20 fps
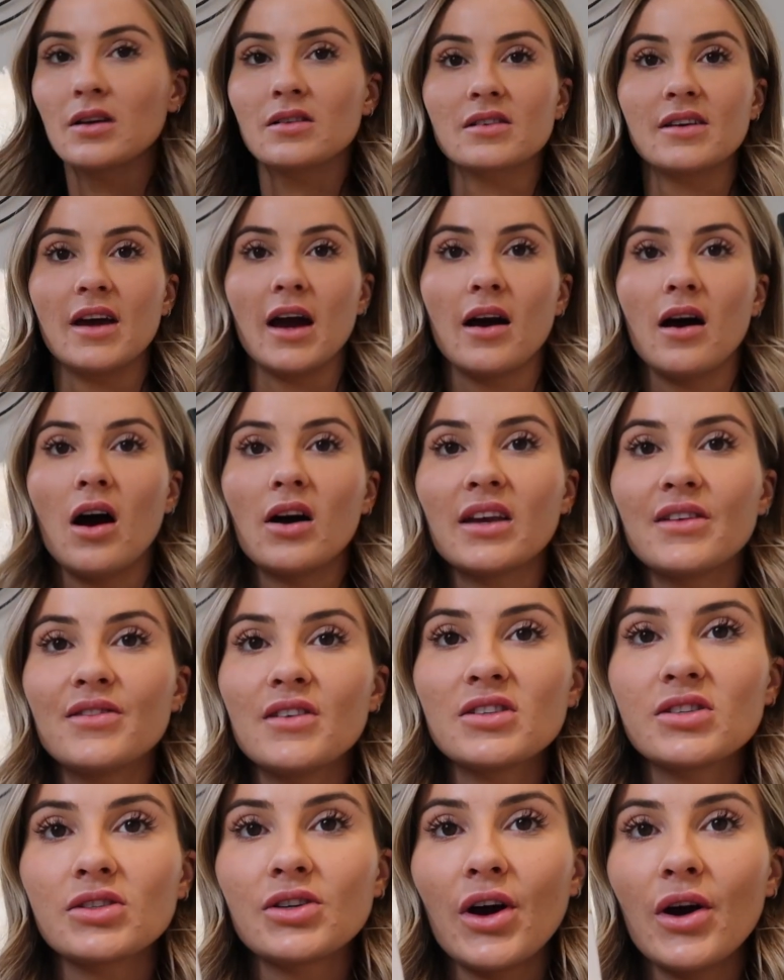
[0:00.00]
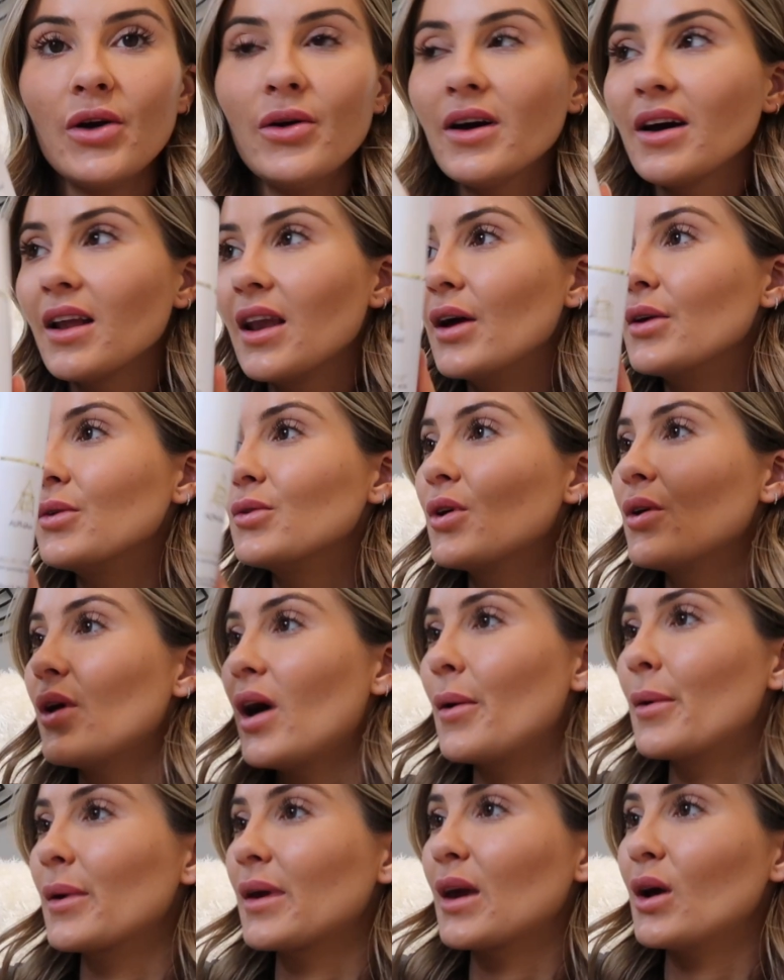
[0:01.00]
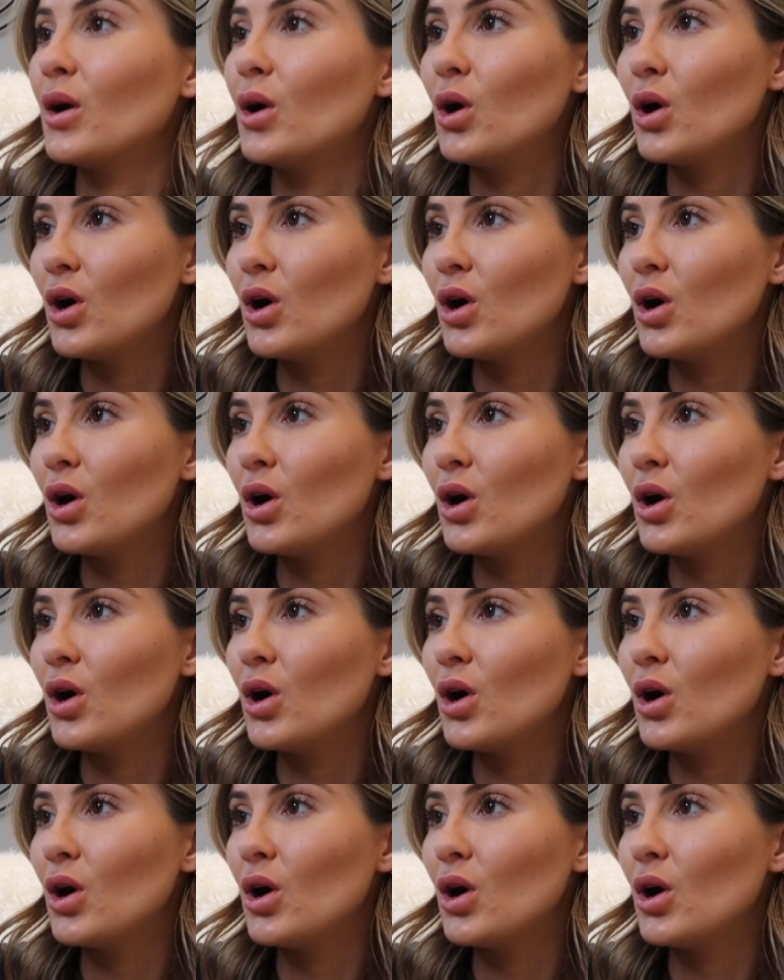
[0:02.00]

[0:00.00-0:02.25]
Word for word: So yeah, I'll give this a go, let you know how I get